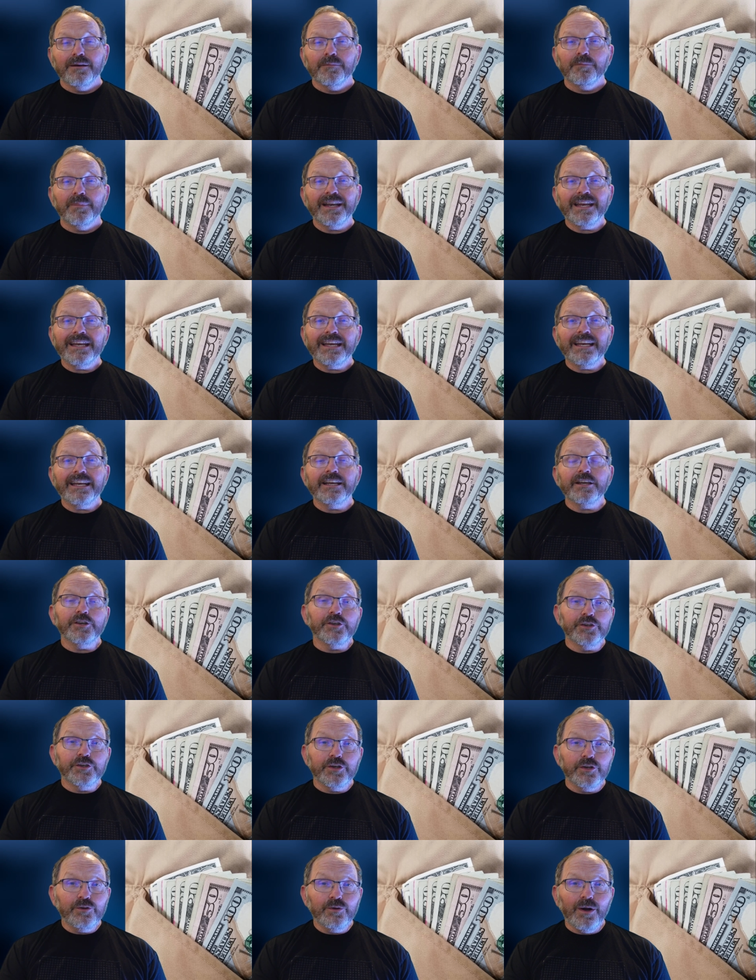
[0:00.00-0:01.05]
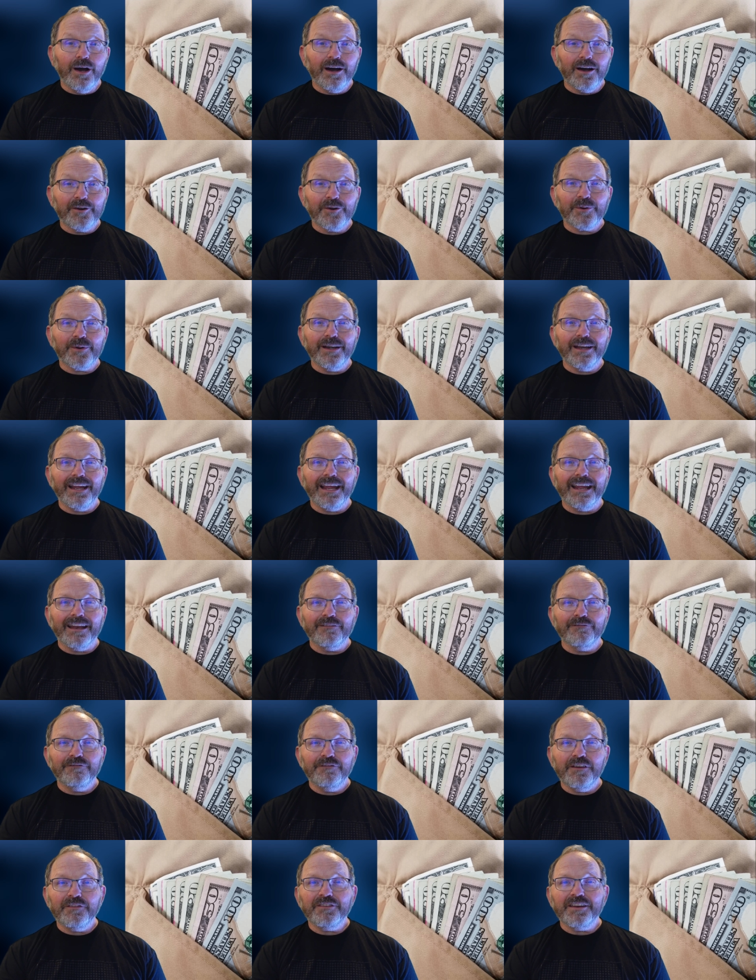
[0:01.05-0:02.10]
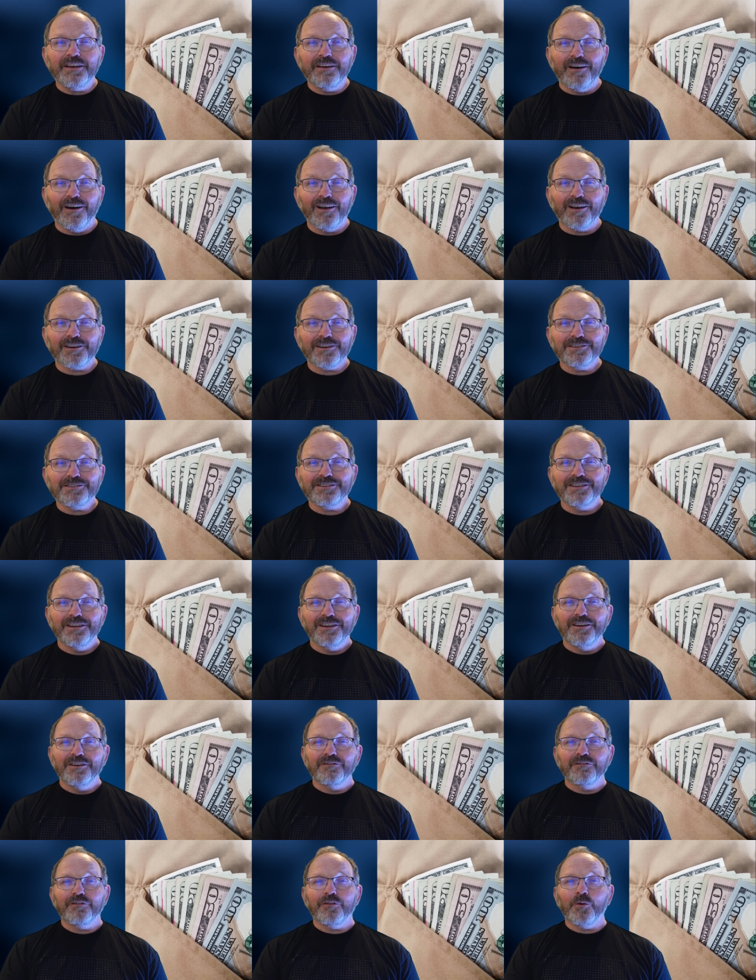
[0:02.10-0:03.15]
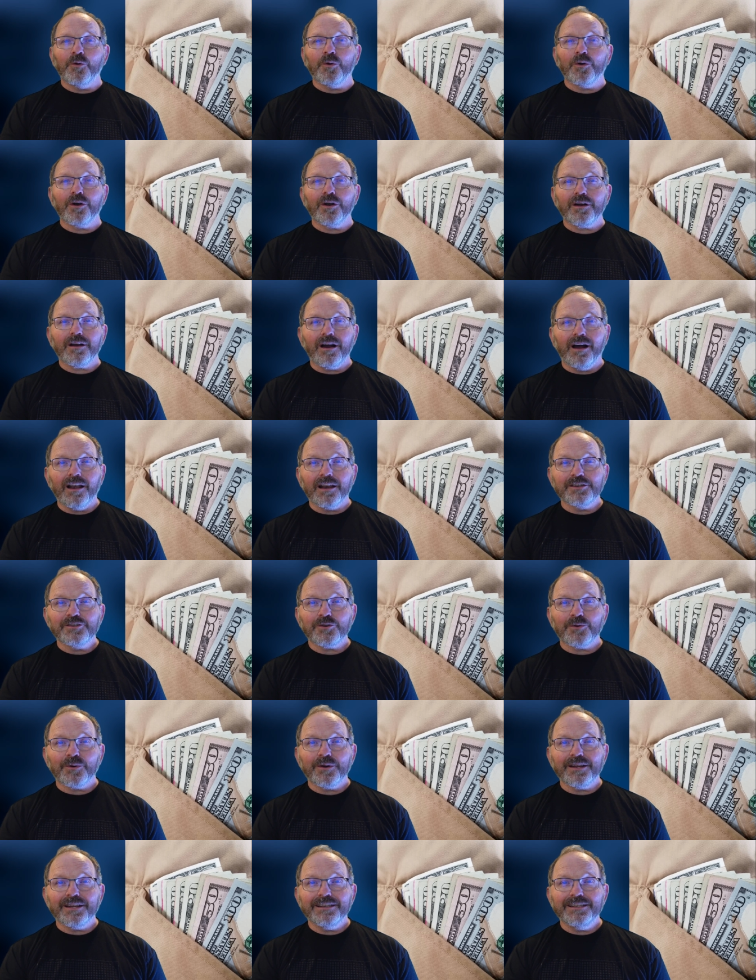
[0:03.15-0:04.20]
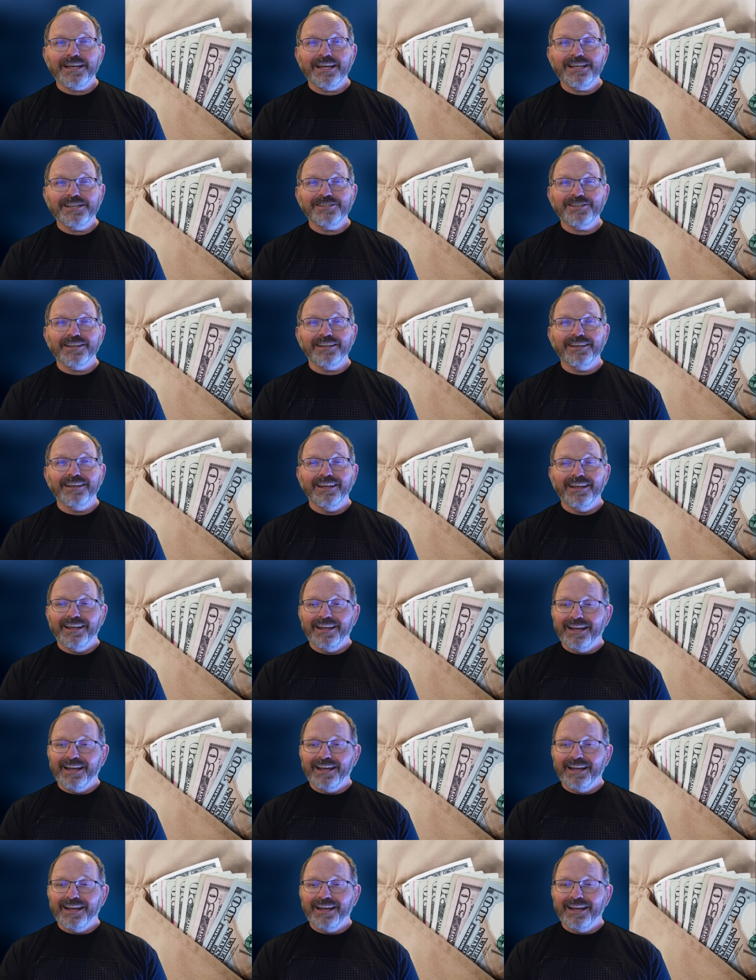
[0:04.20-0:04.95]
but he needed $250 for college orientation.